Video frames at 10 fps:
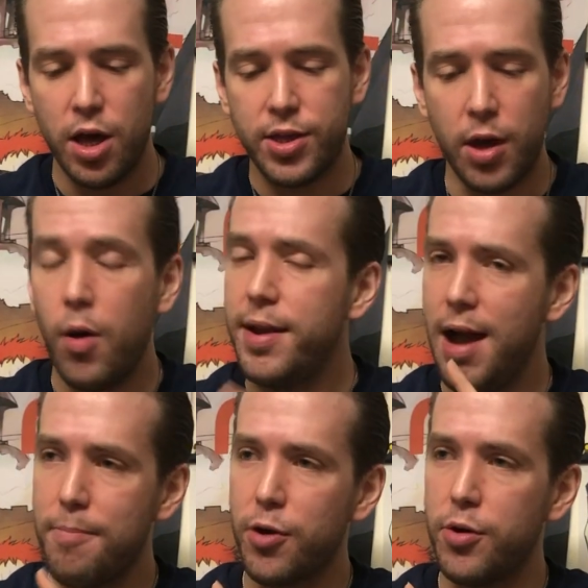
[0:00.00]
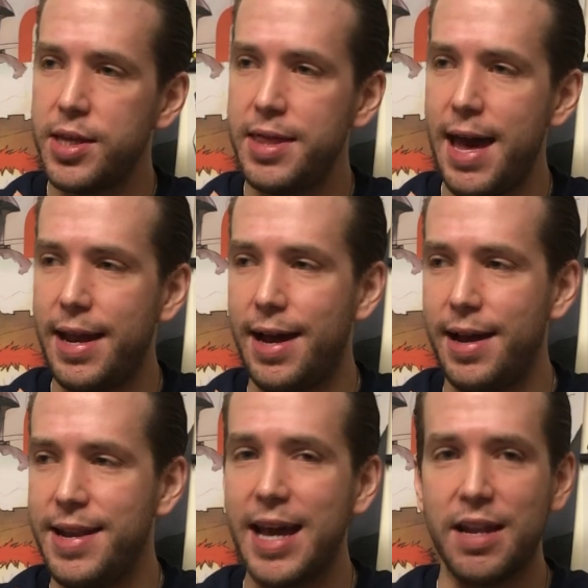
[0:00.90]
So, not bros in
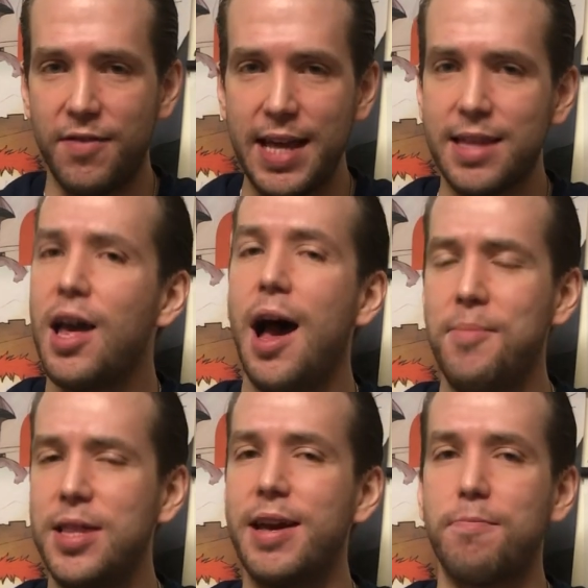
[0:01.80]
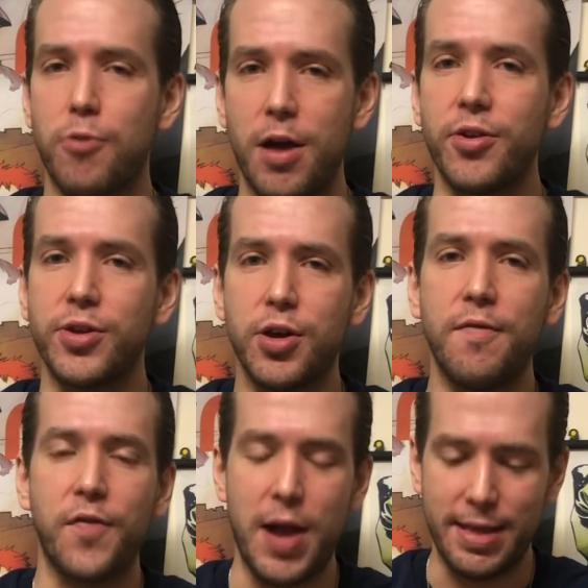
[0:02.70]
that negative sense. I mean, like brothers, good
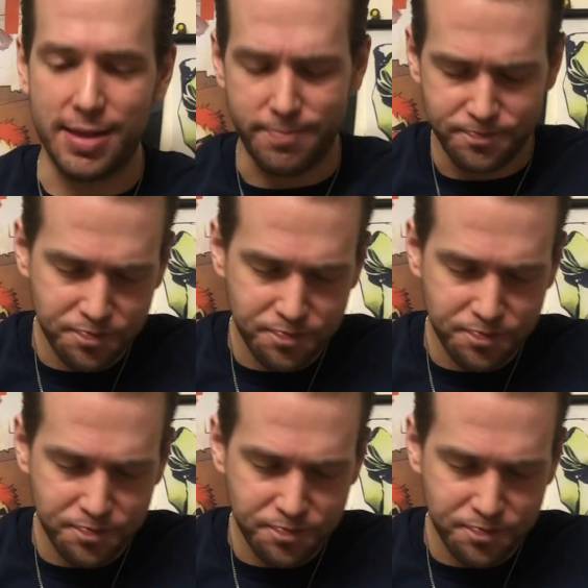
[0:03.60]
friends.